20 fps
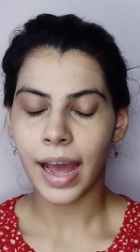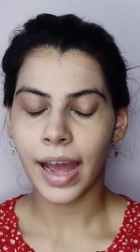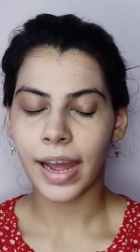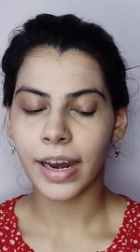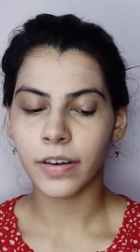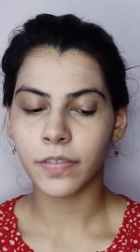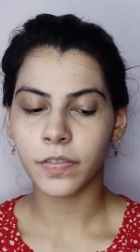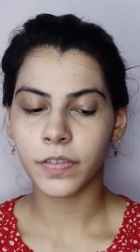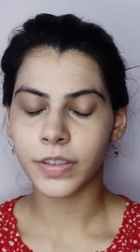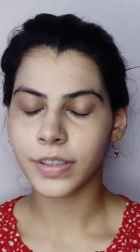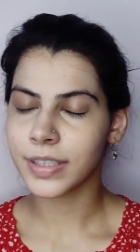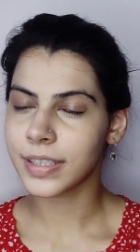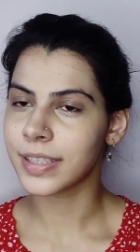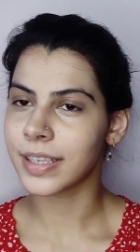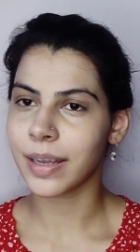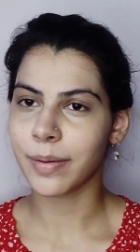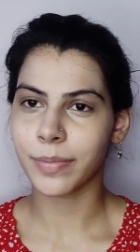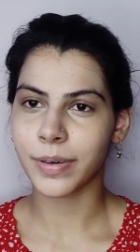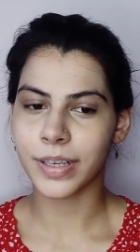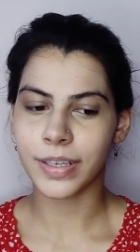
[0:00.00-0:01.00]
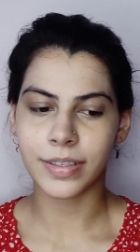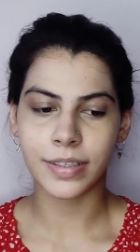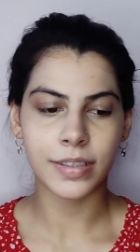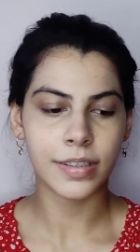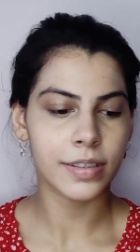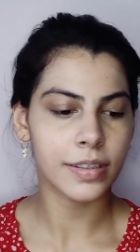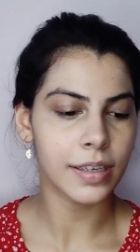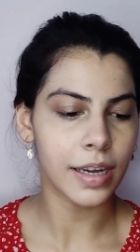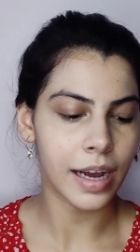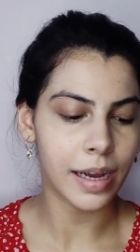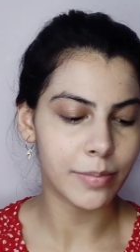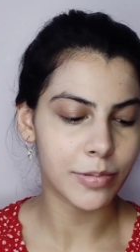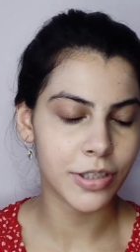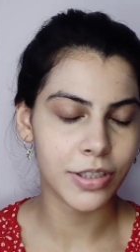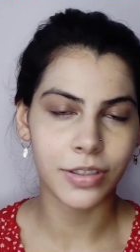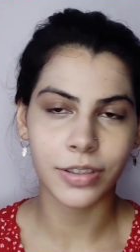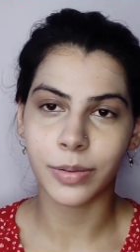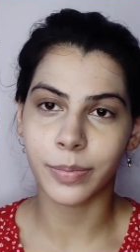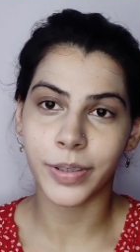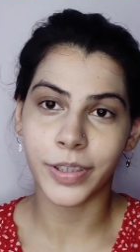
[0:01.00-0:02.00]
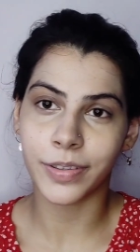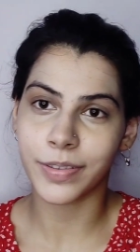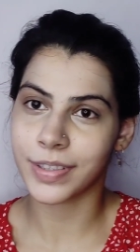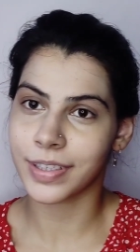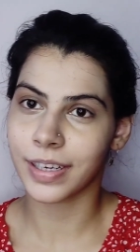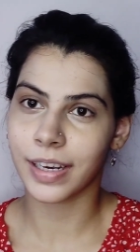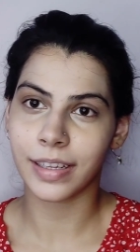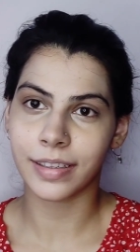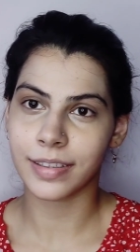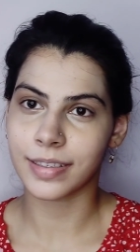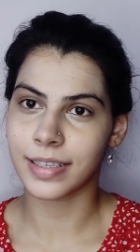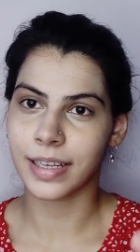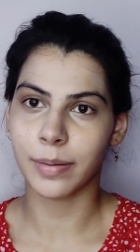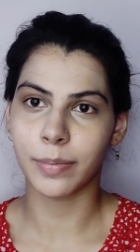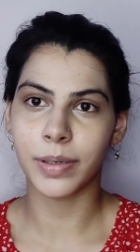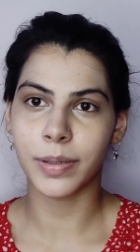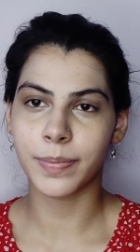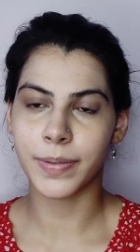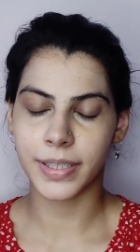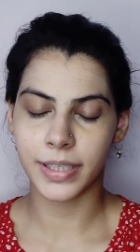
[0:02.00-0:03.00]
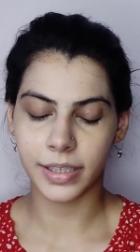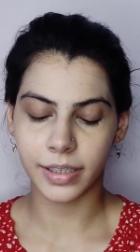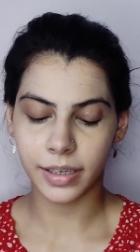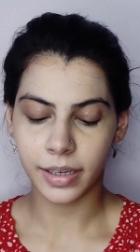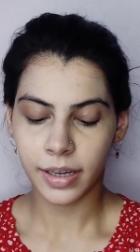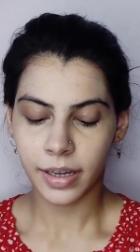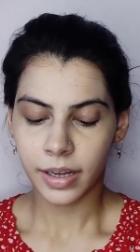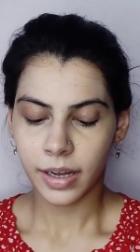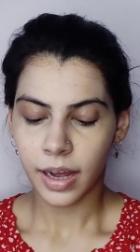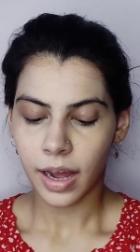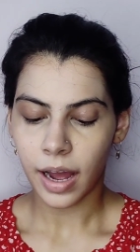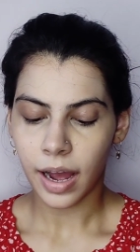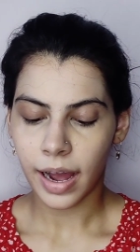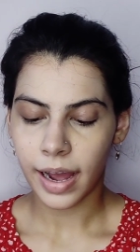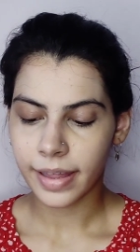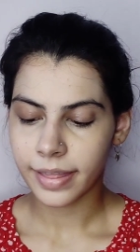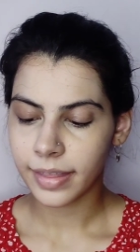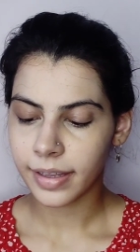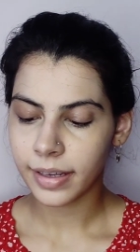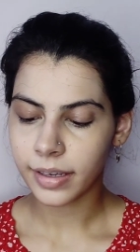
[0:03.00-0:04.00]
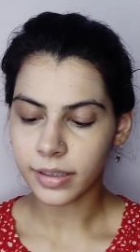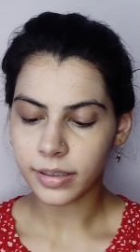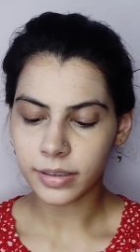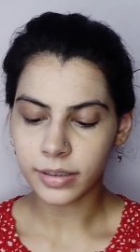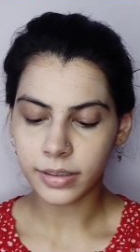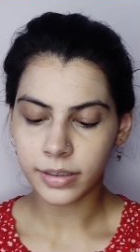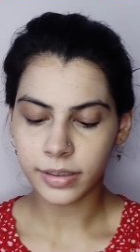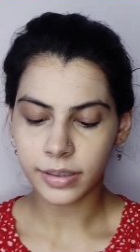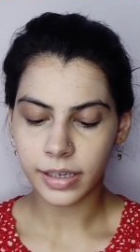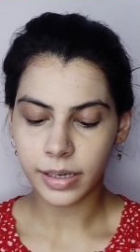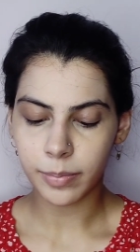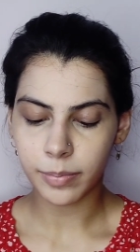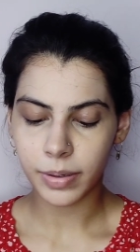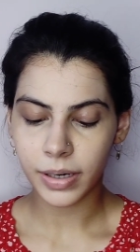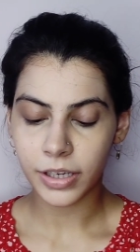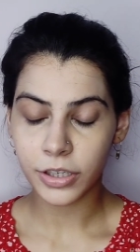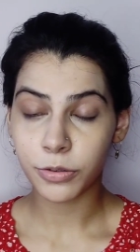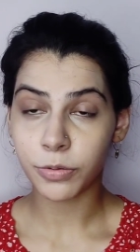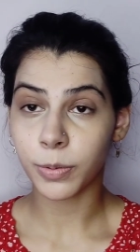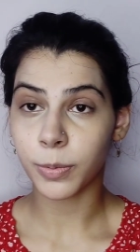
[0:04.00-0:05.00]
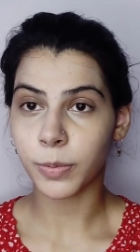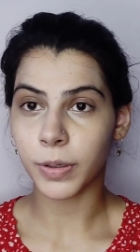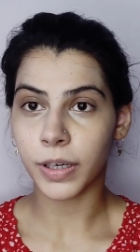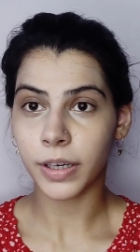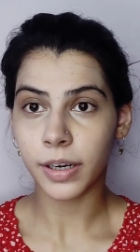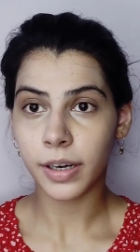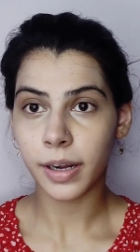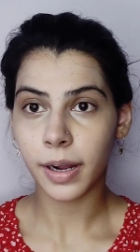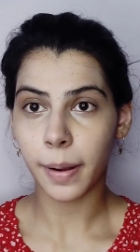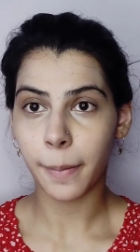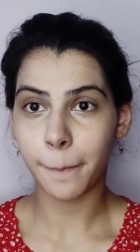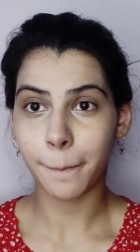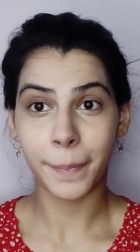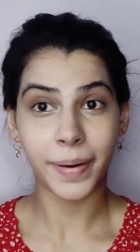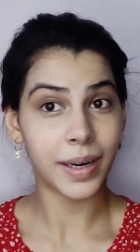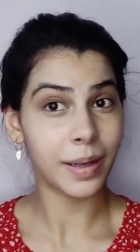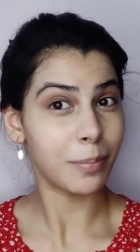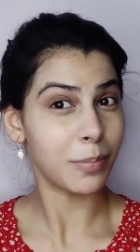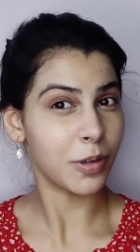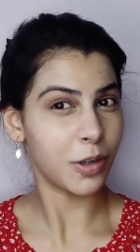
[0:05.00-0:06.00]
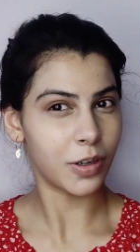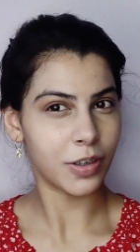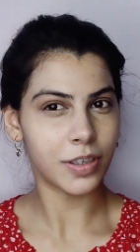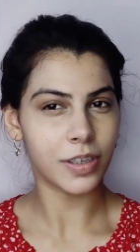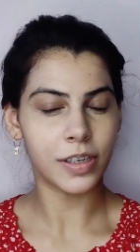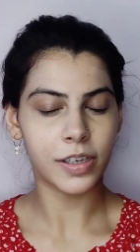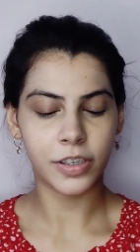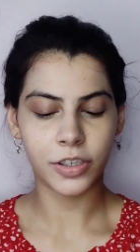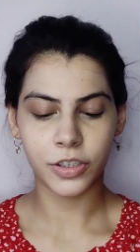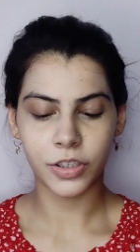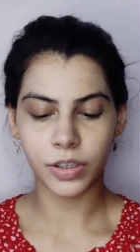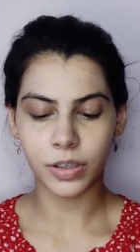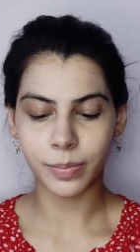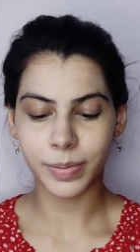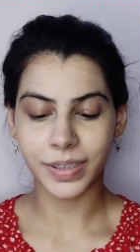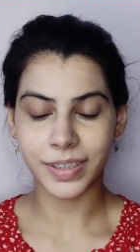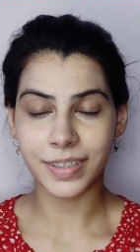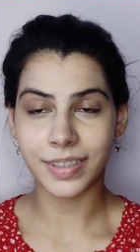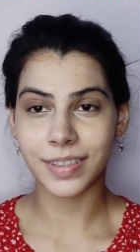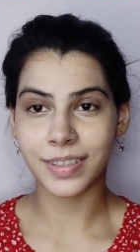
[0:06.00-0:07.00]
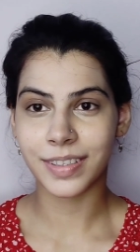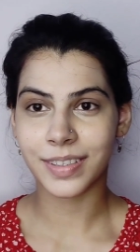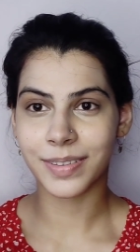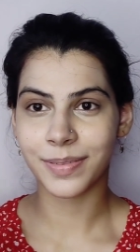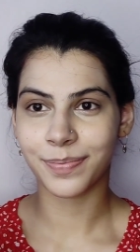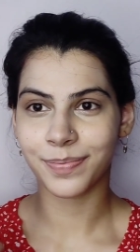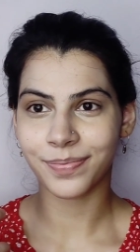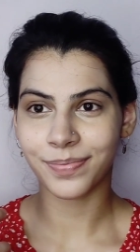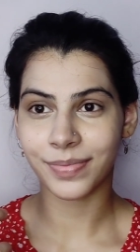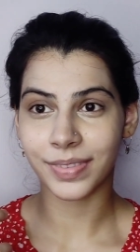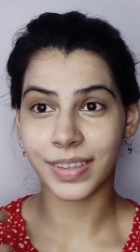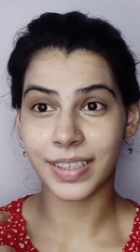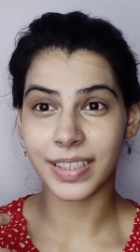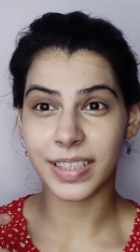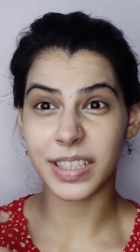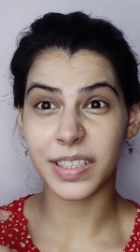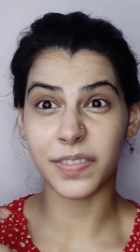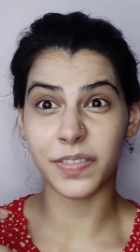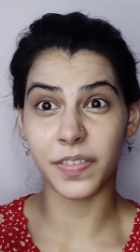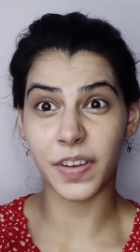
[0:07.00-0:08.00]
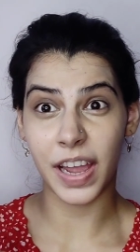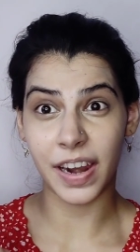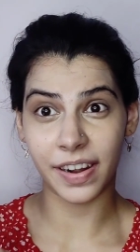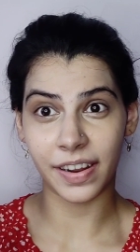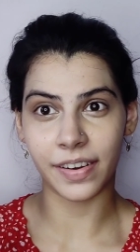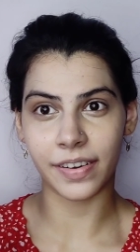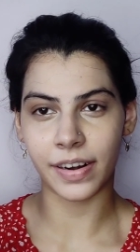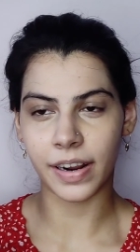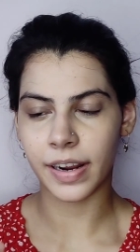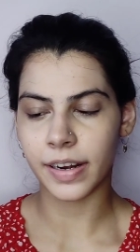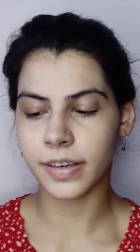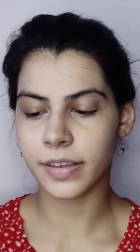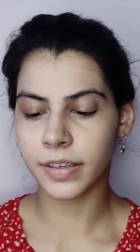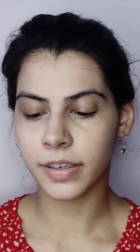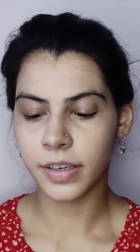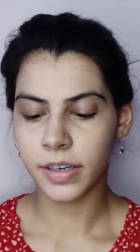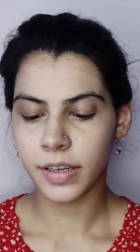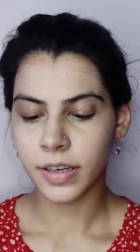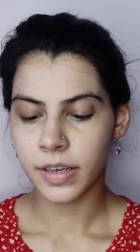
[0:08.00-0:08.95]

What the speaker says: And for the same reason, I'm just going to be using the same lipstick. I think a cream blush would work, but I'm not really sure because this is very red.